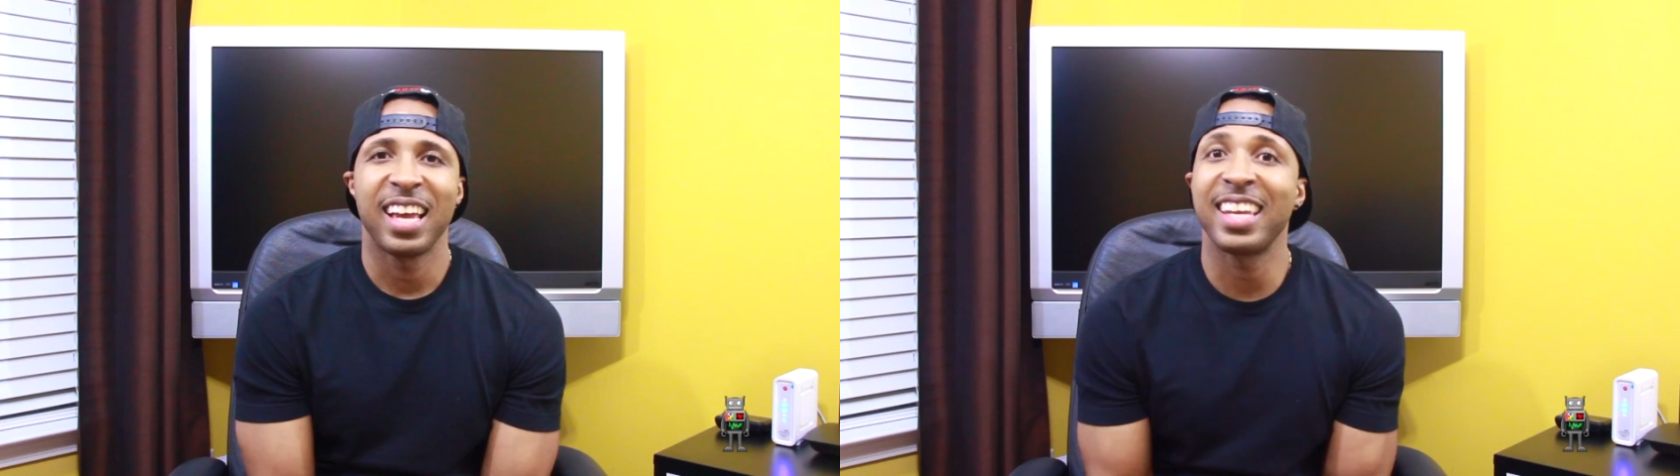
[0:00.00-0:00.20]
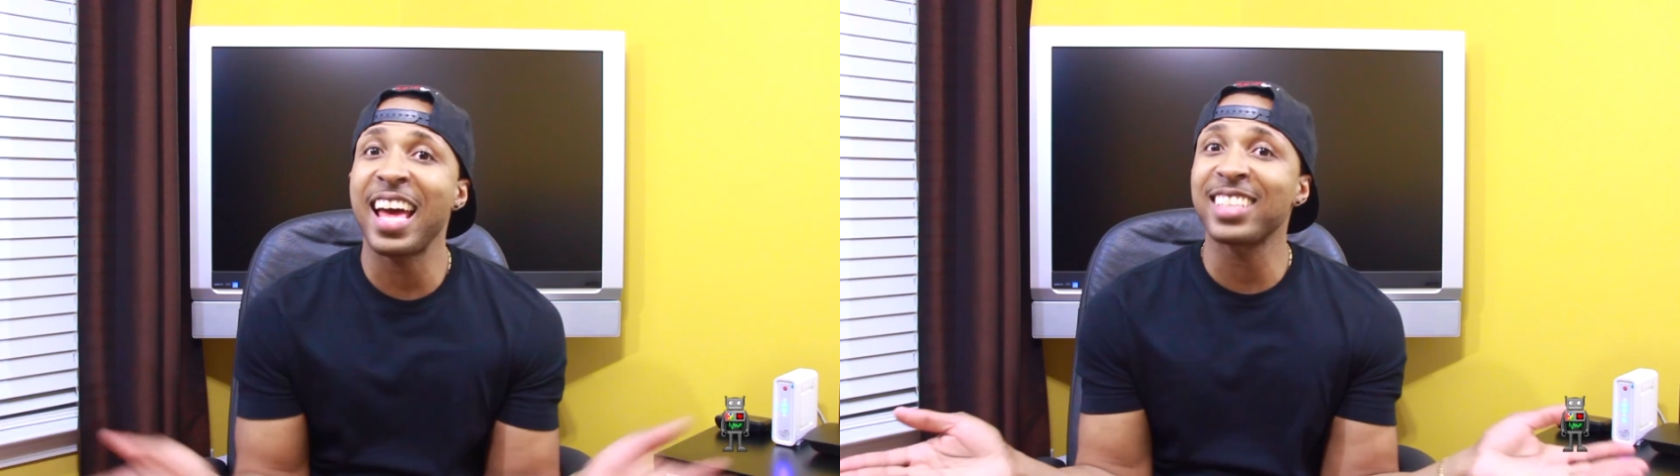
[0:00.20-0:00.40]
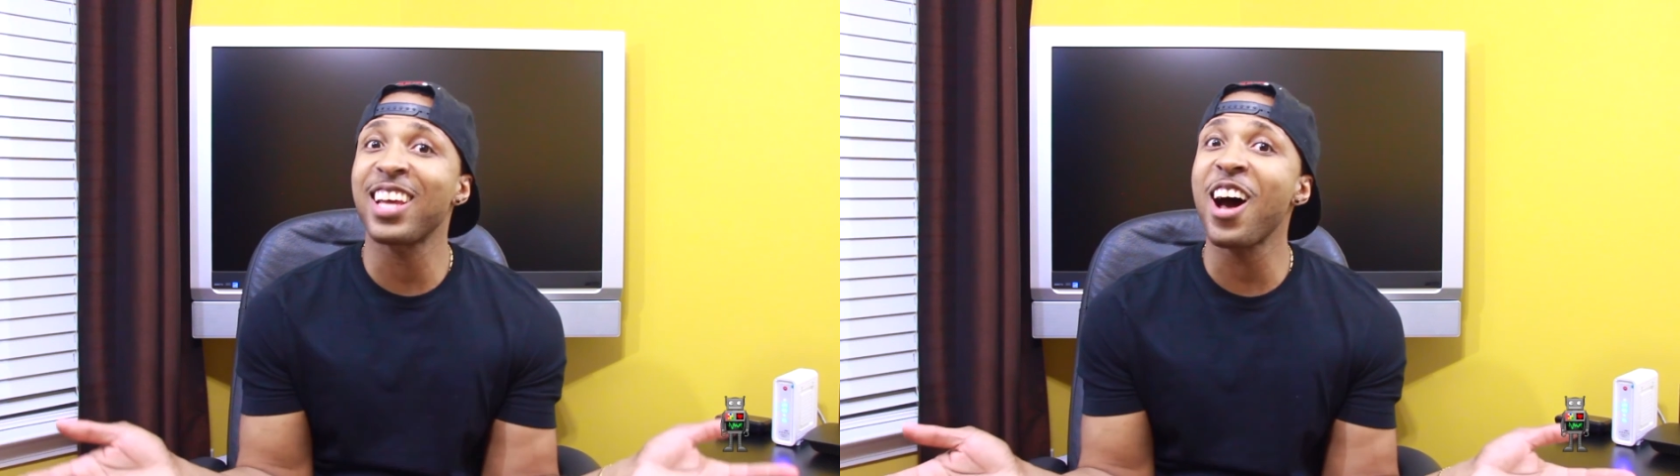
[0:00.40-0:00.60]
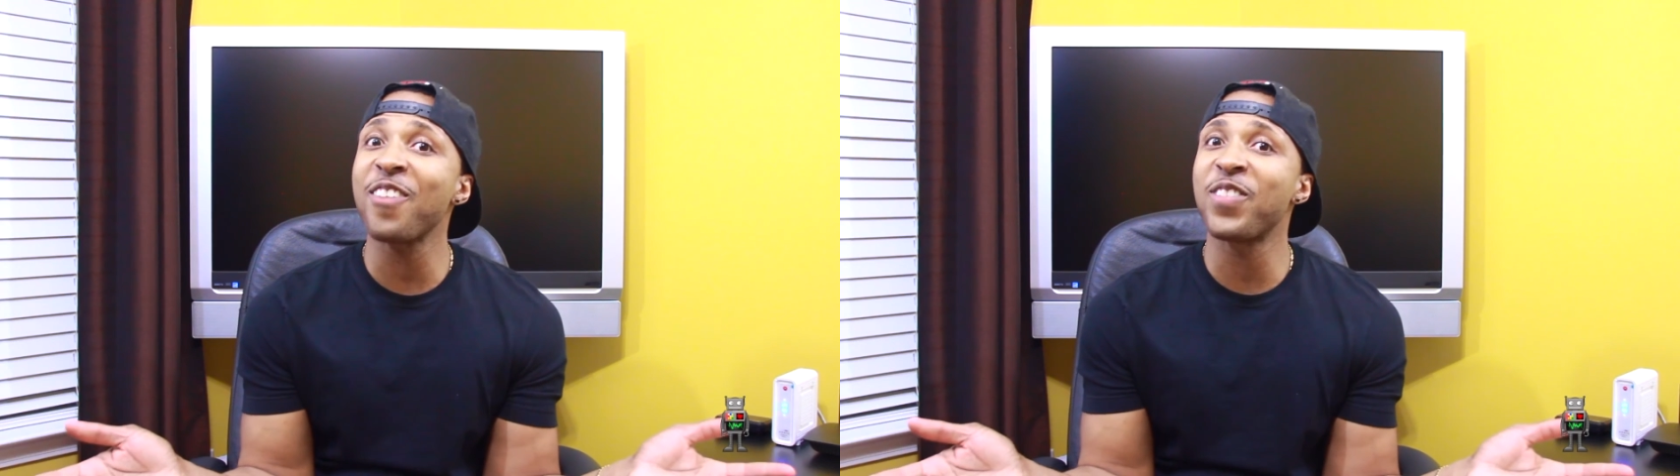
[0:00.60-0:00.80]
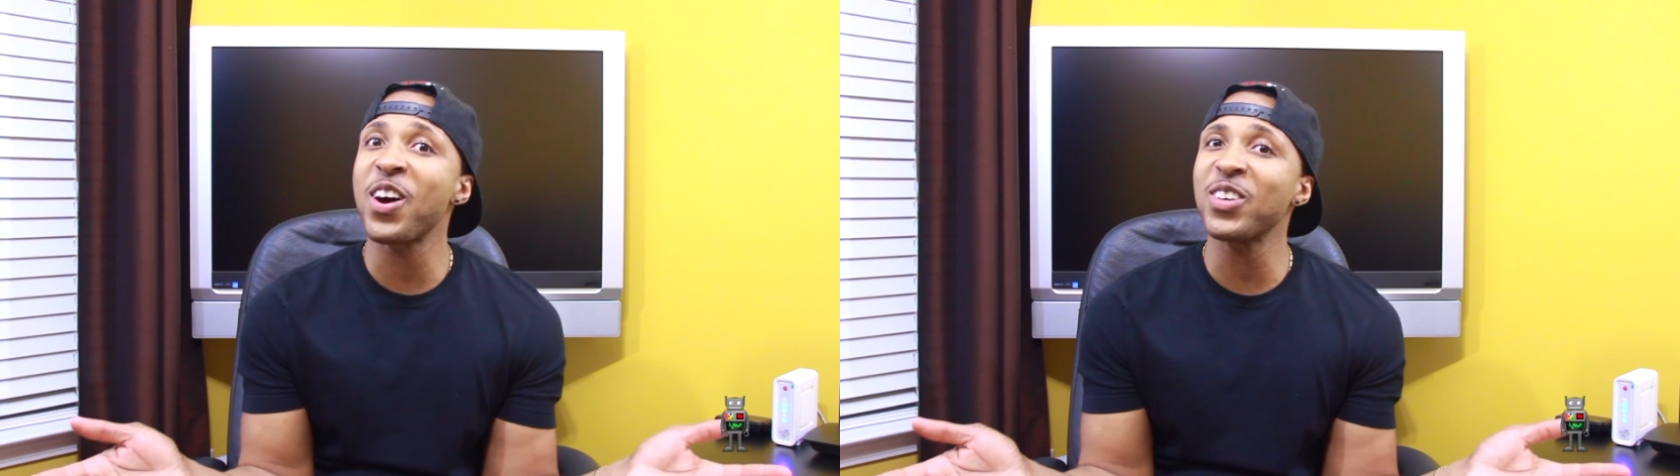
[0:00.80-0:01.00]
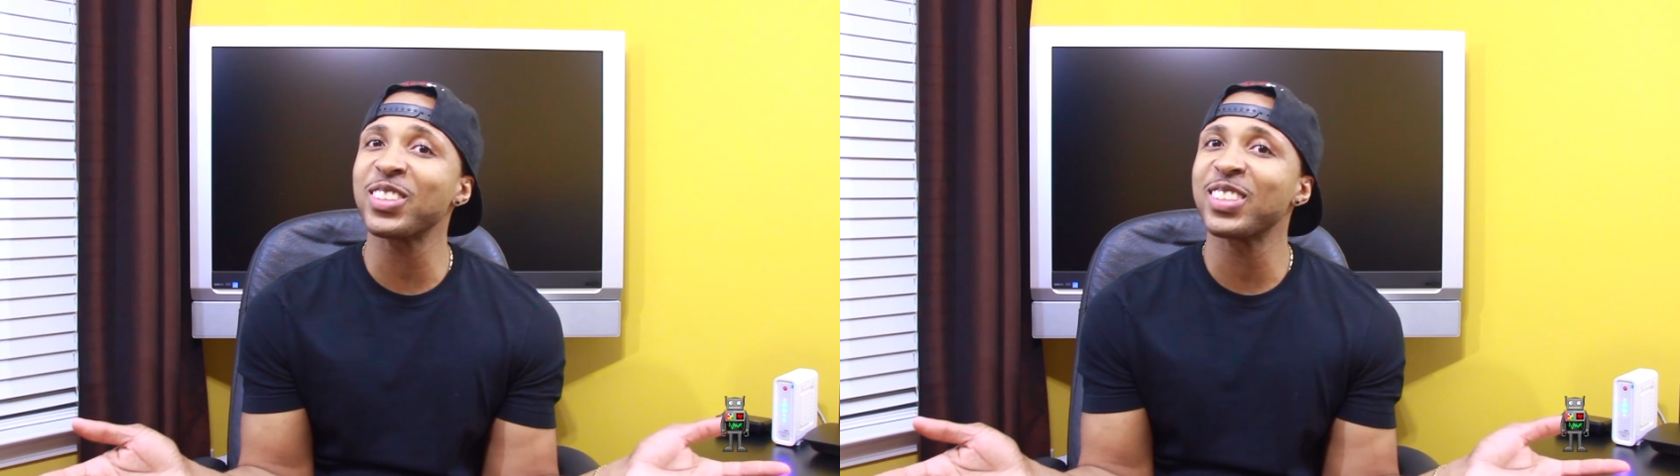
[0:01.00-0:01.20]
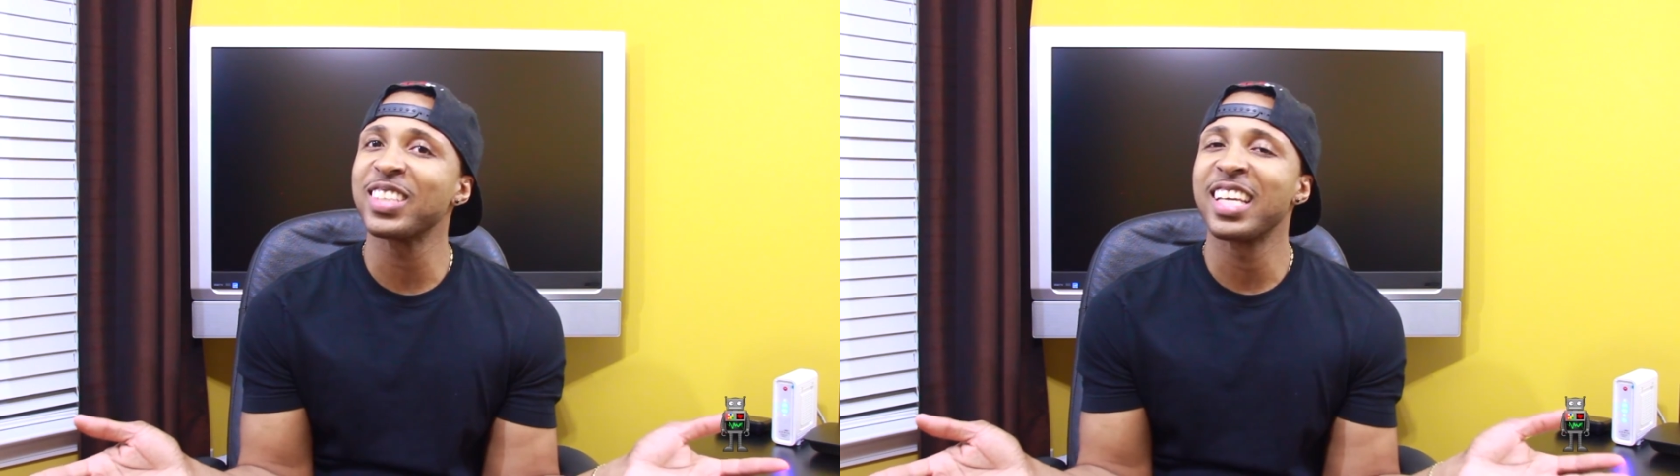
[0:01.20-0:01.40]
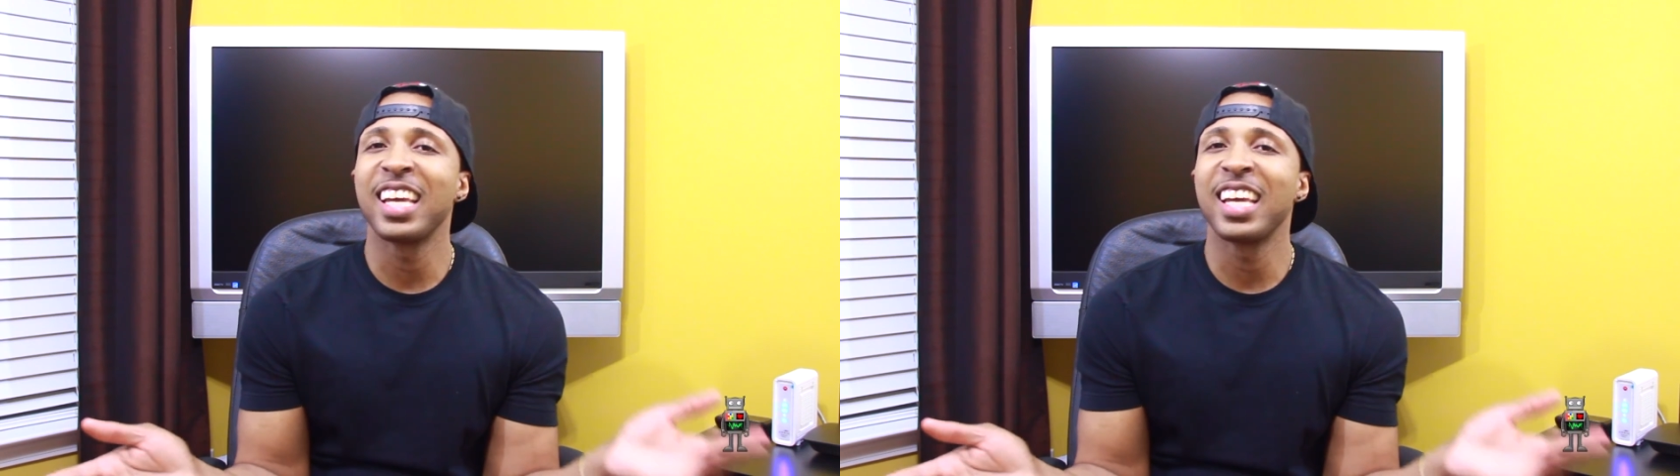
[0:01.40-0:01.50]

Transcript: And that's all, folks.